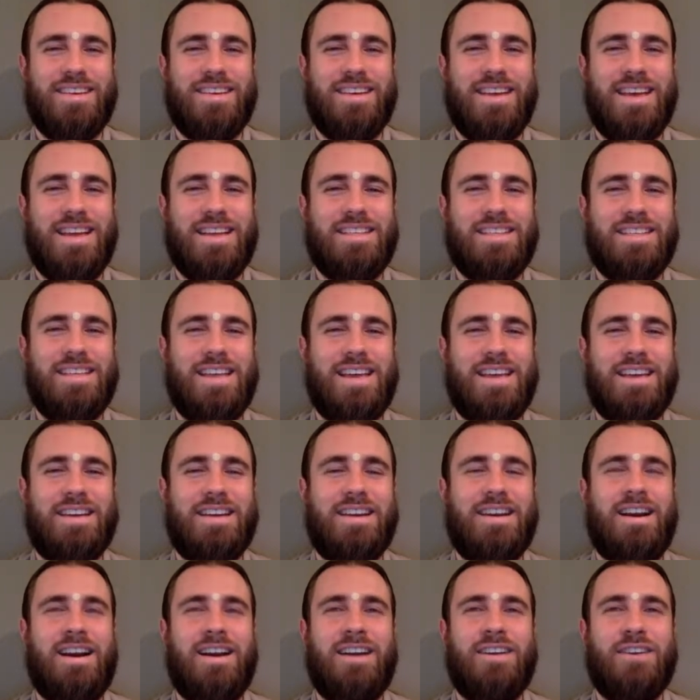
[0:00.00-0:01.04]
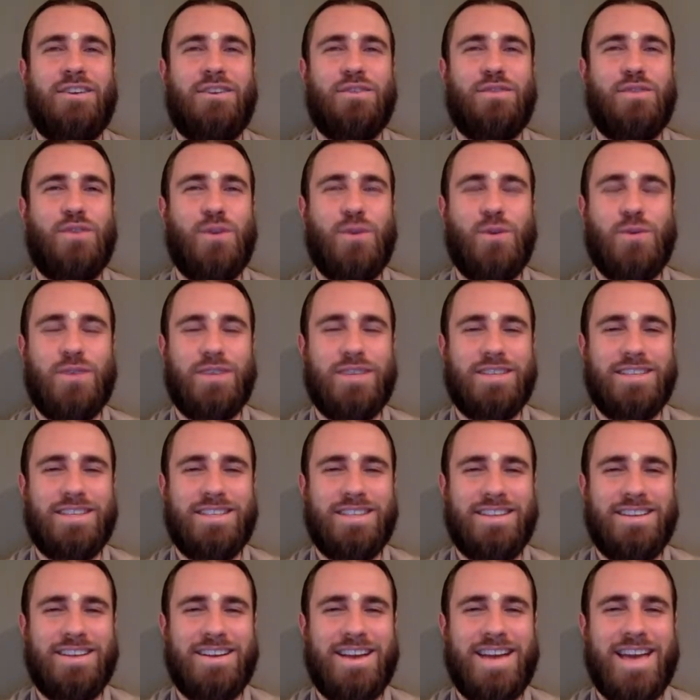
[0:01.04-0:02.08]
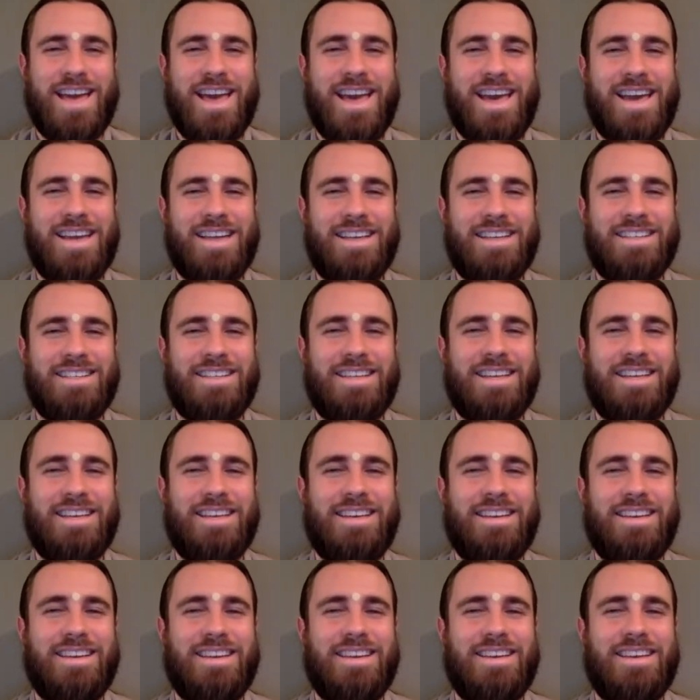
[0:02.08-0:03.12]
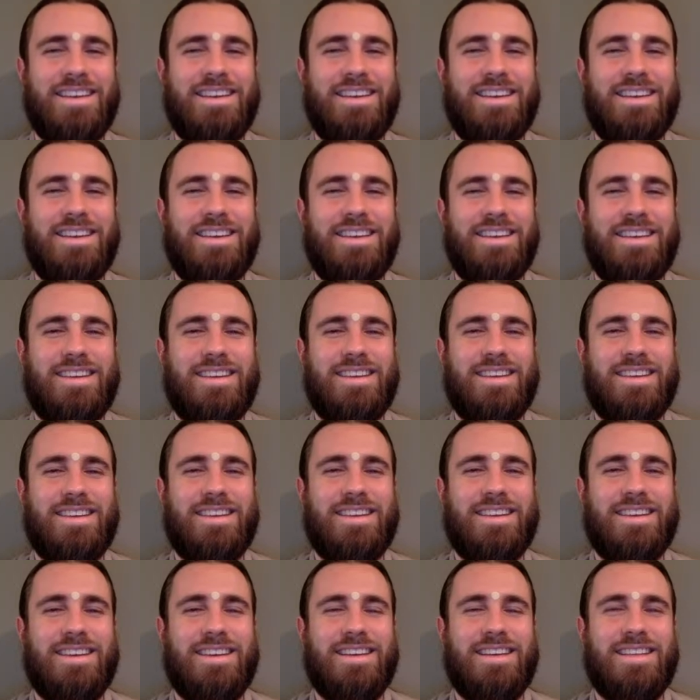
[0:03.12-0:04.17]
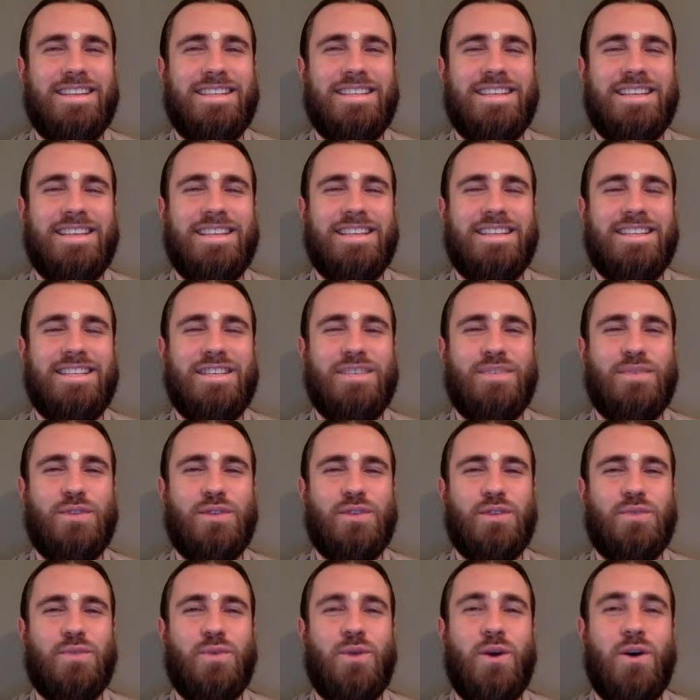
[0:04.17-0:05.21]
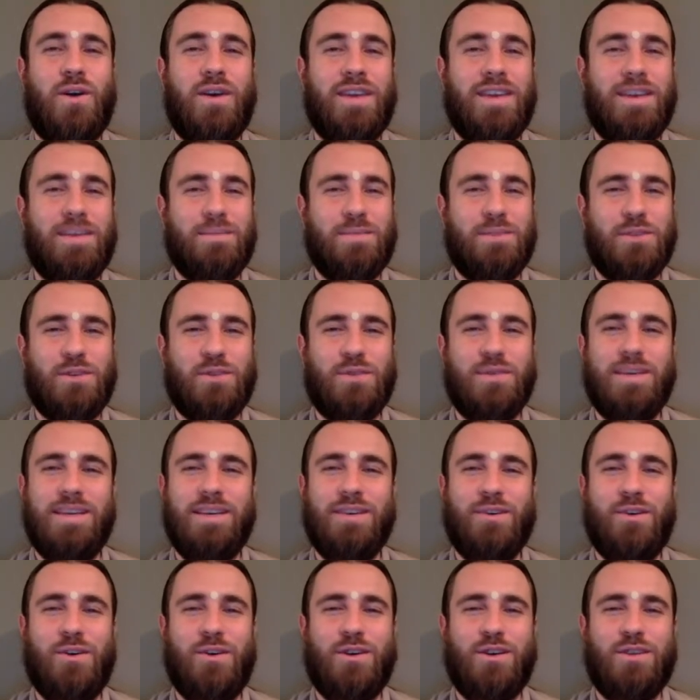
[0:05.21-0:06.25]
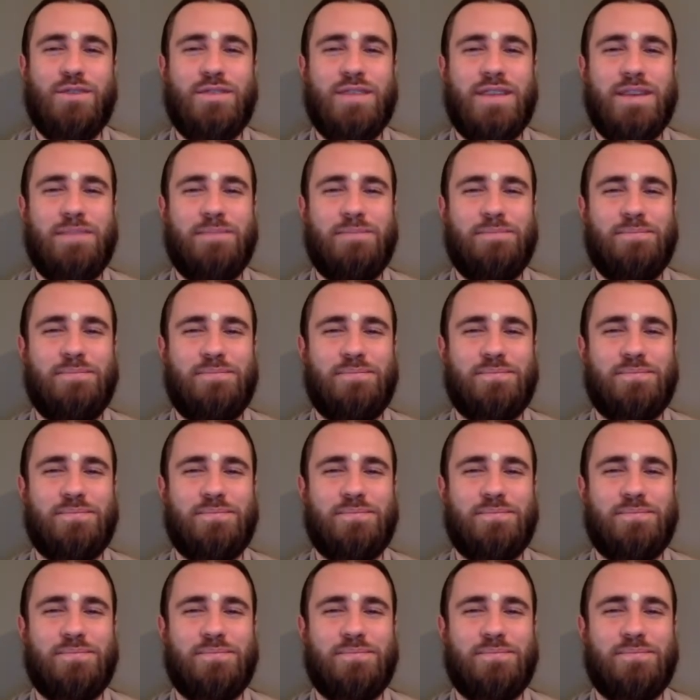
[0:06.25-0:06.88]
And she had a garland of lotuses in her hands. And it is said that she was walking between all of them